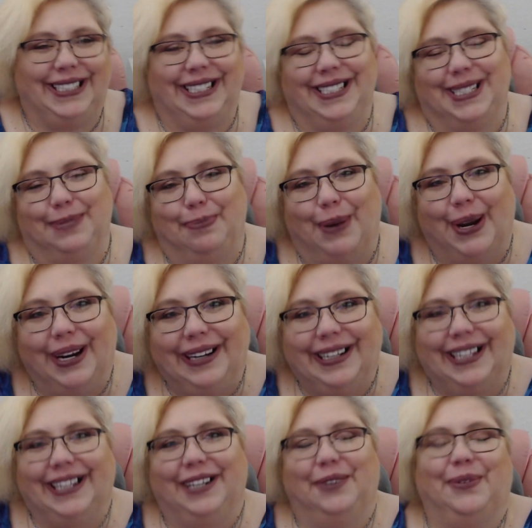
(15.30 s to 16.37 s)

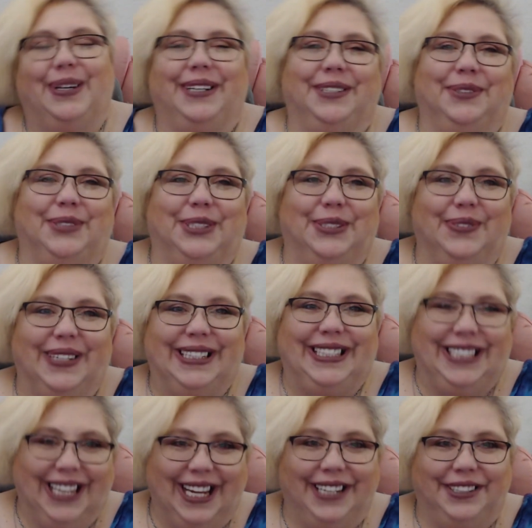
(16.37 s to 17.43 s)
Sparta. Welcome to my
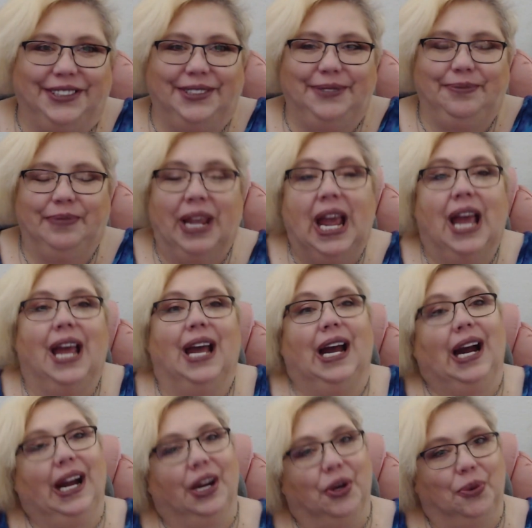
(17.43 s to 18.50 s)
channel.
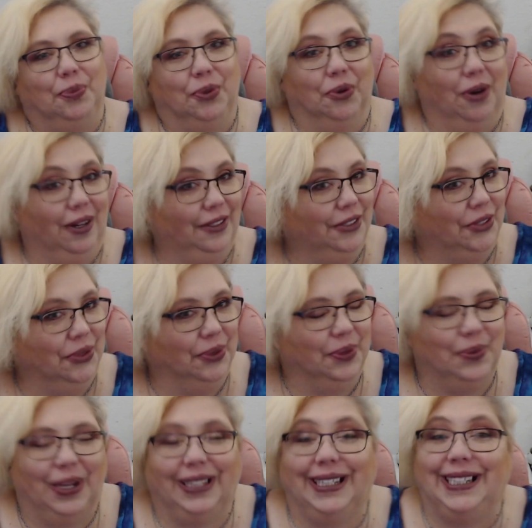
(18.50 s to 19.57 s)
I hope you all are doing
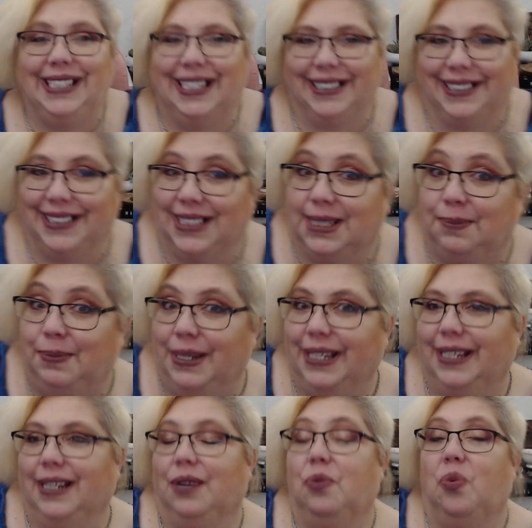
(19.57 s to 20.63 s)
well. Yes, it's
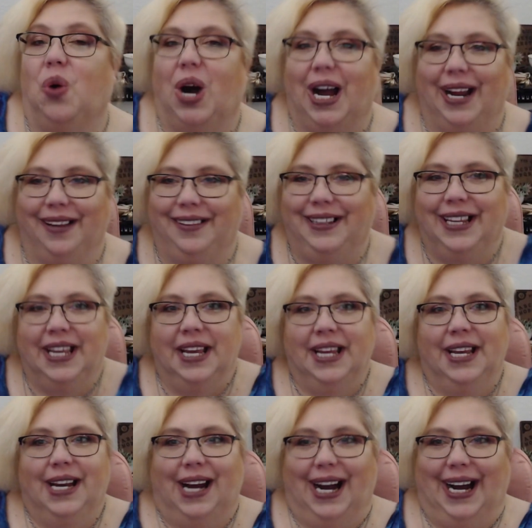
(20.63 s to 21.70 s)
been a while.
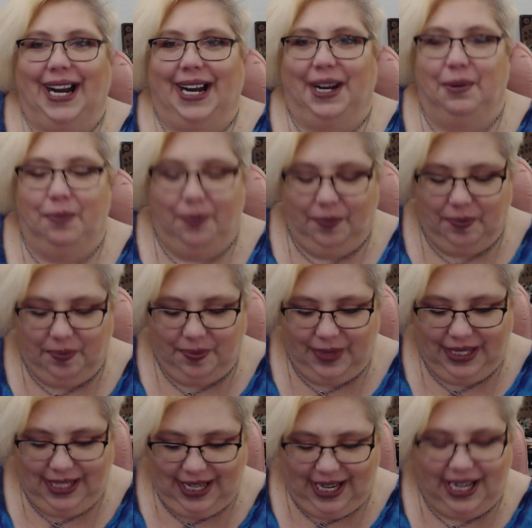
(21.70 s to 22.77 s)
I
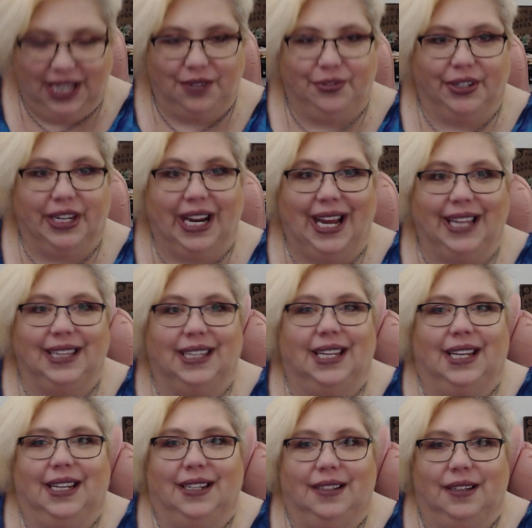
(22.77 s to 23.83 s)
had forgot
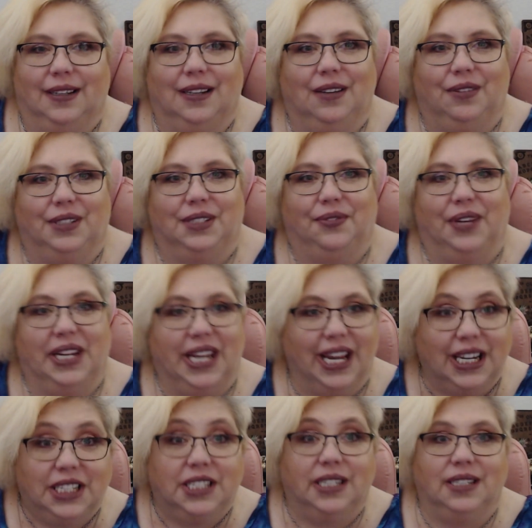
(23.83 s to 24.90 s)
that there was a
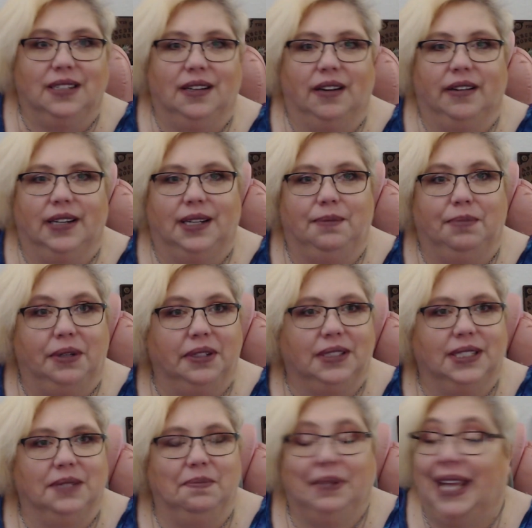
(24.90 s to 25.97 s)
vacation already booked
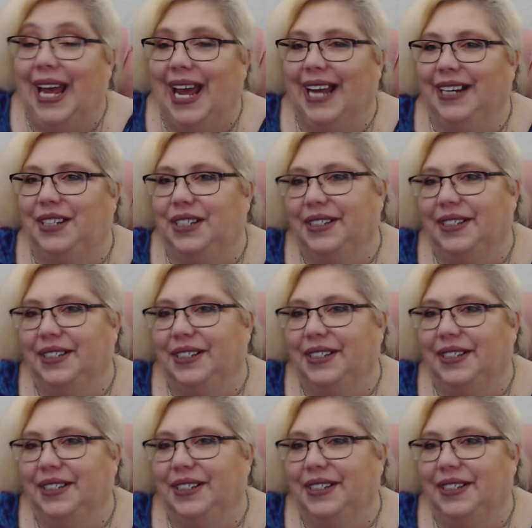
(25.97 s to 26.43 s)
and planned